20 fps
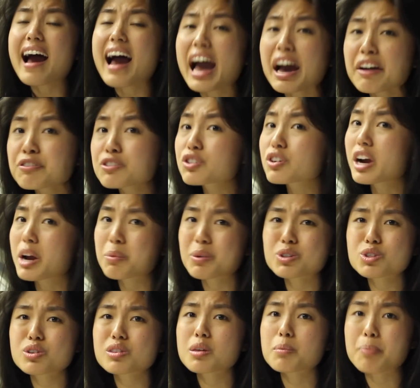After I
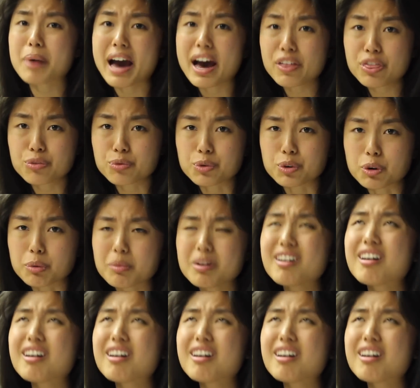went to the bathroom.